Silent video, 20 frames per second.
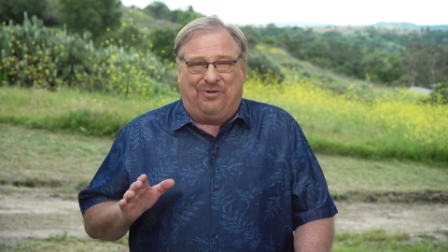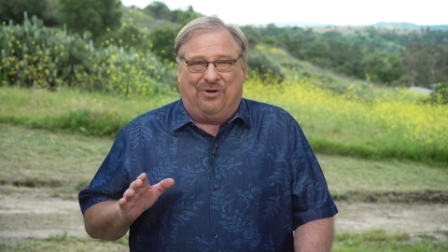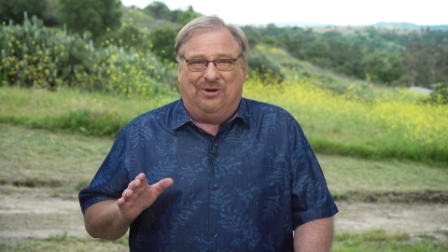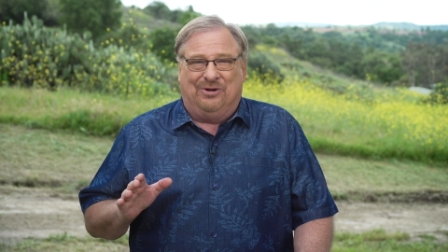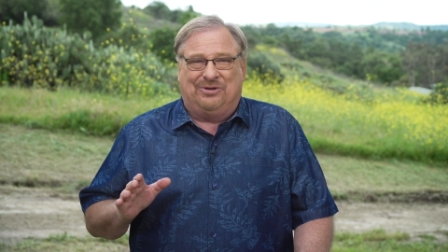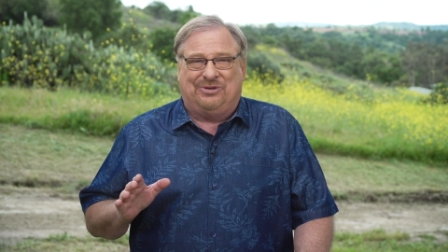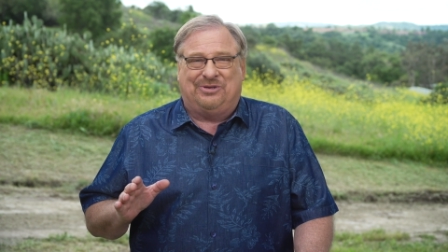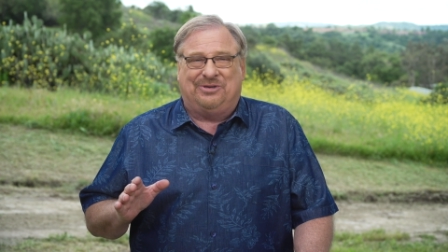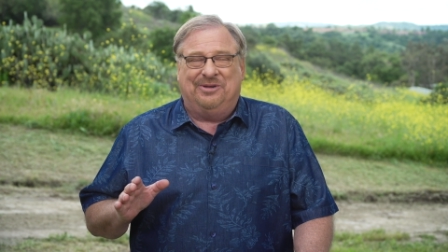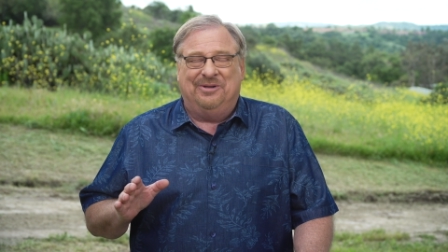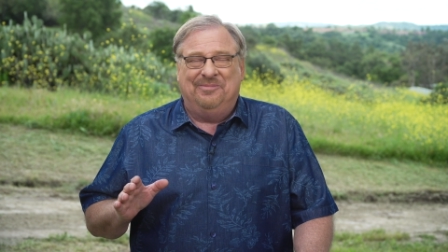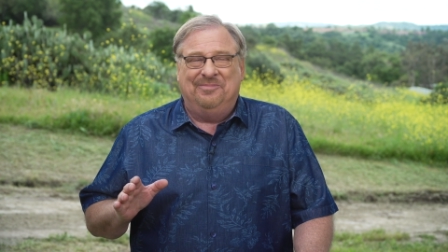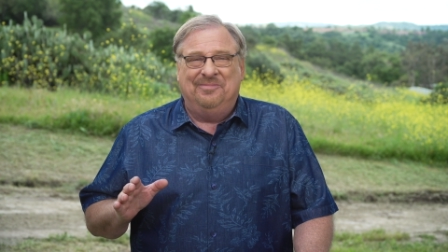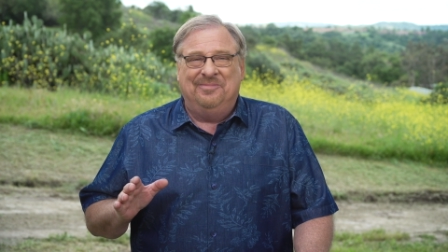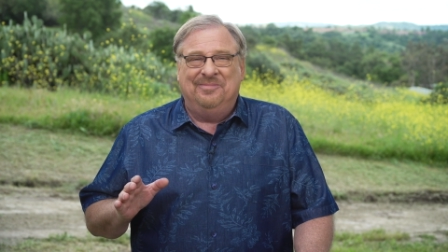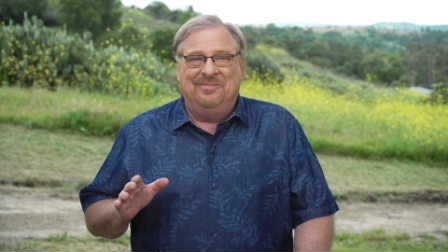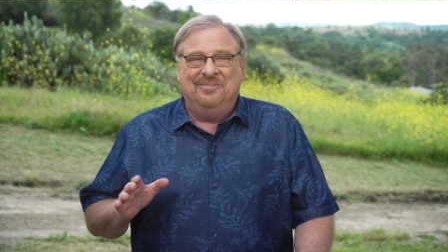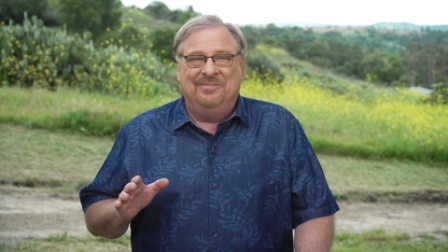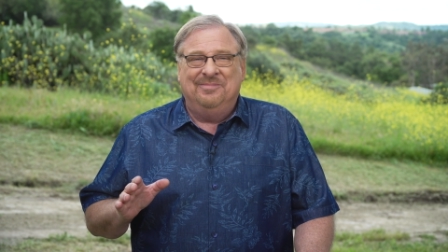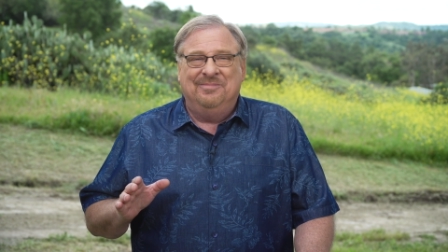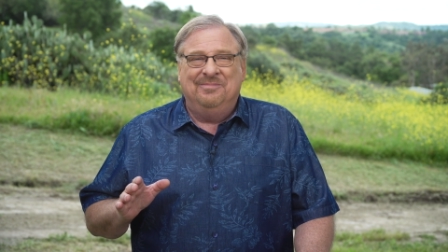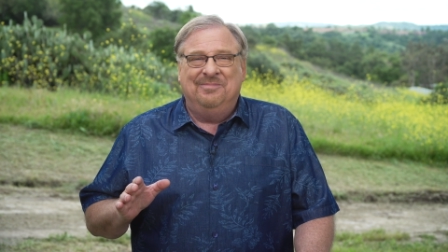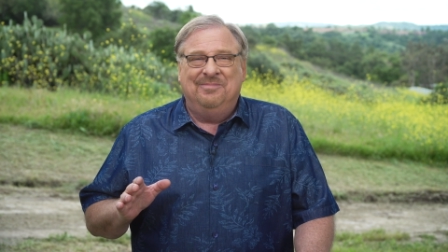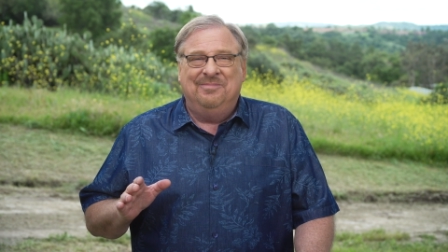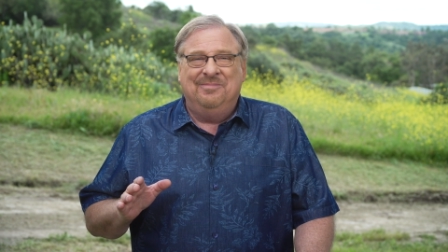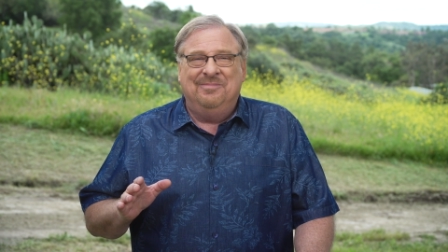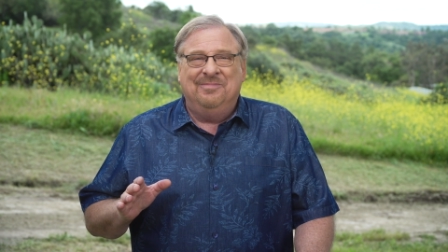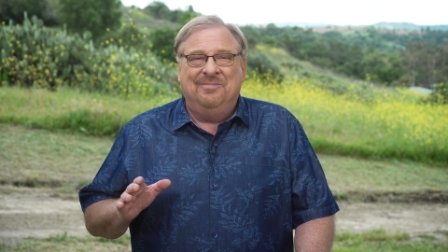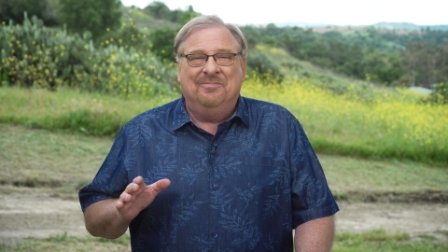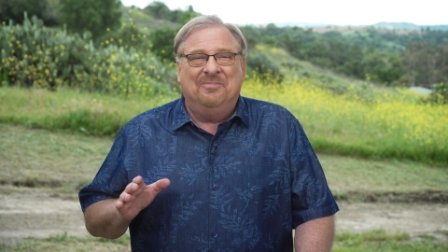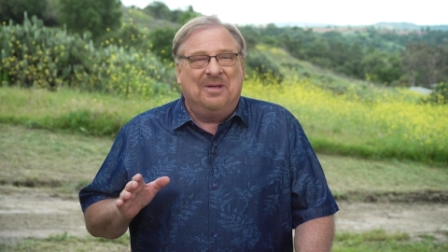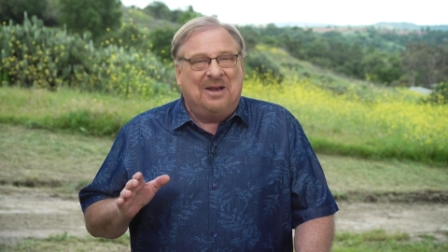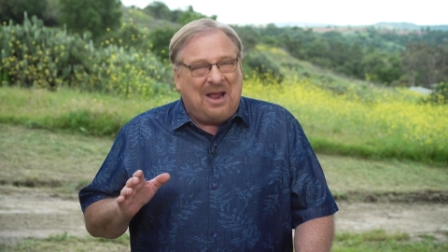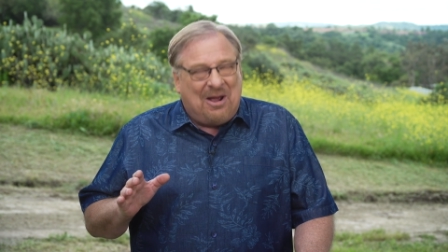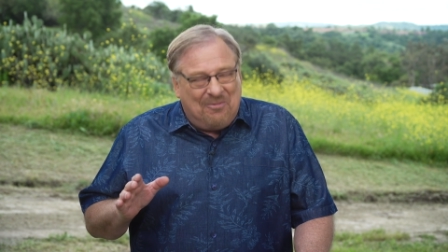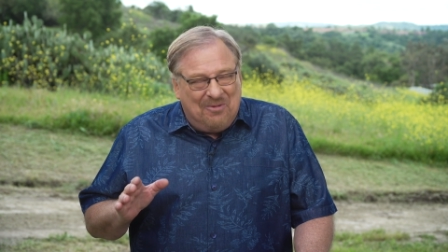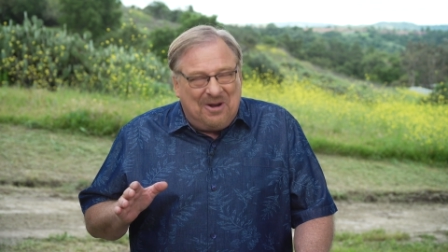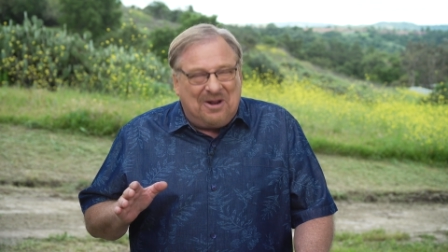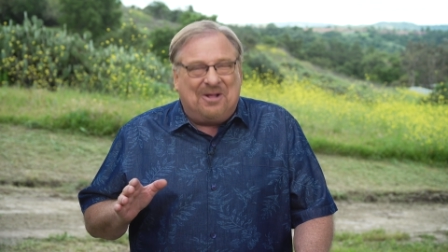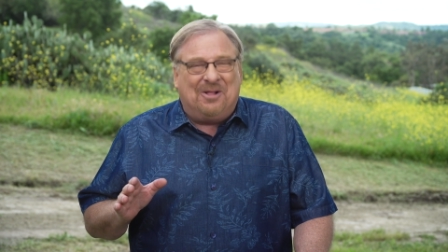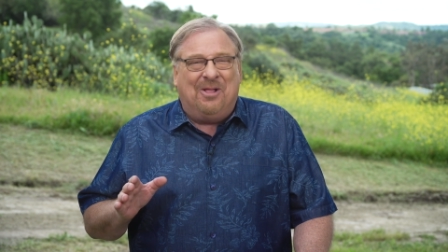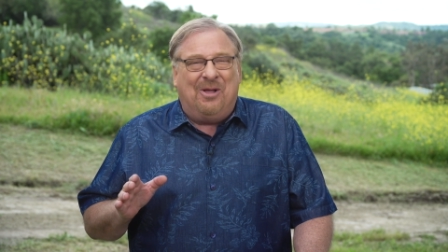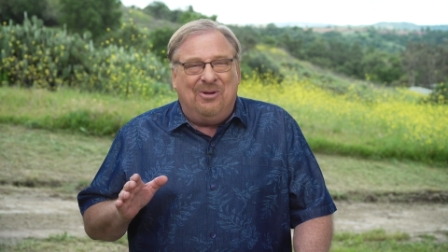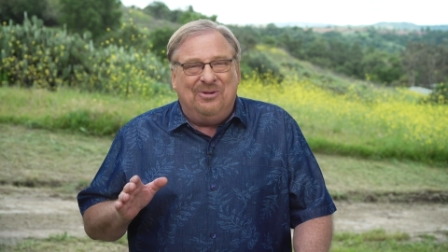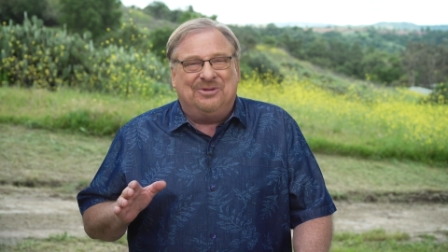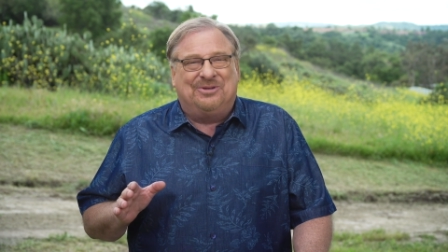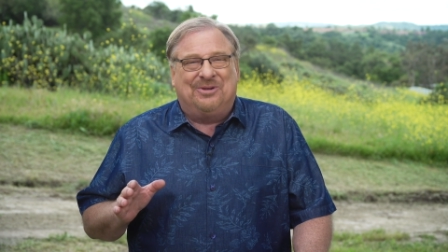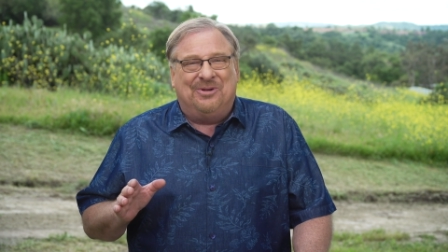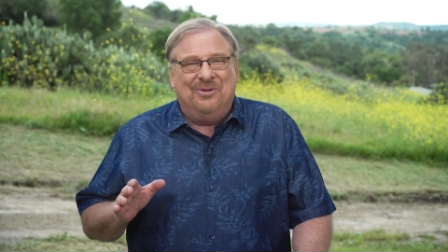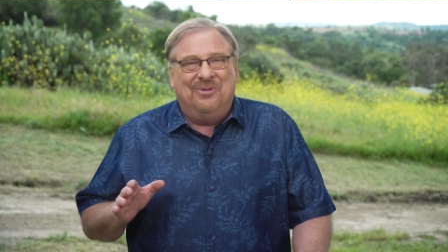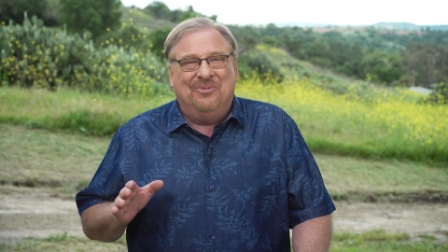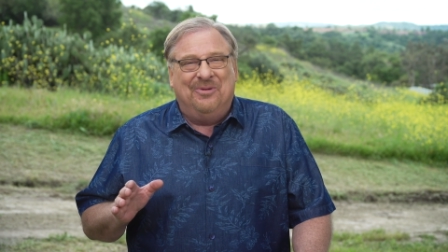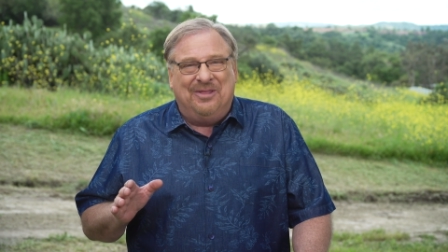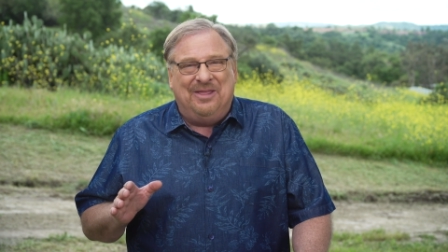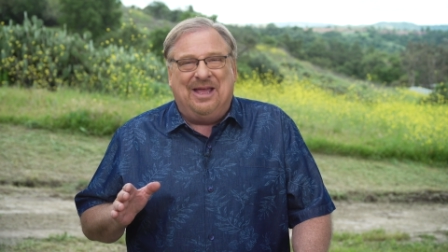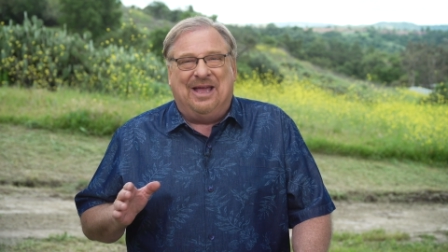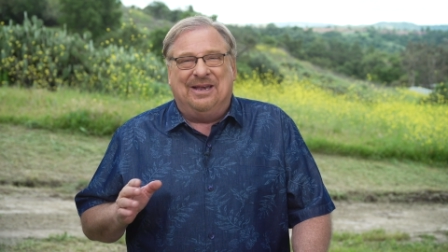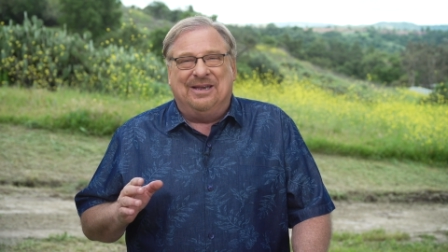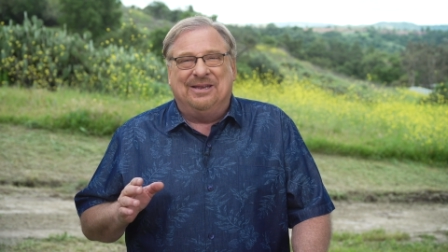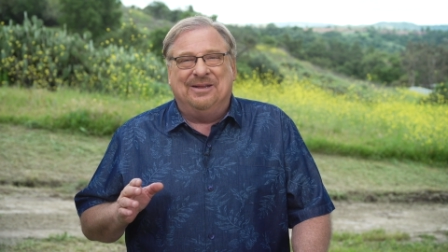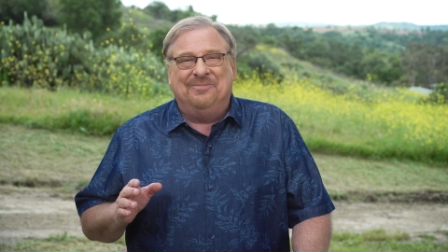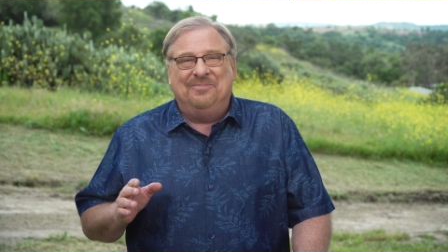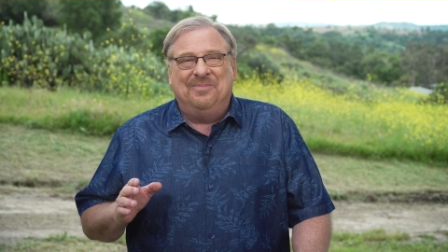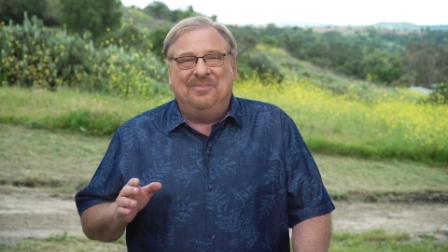verse, but I want to close with it.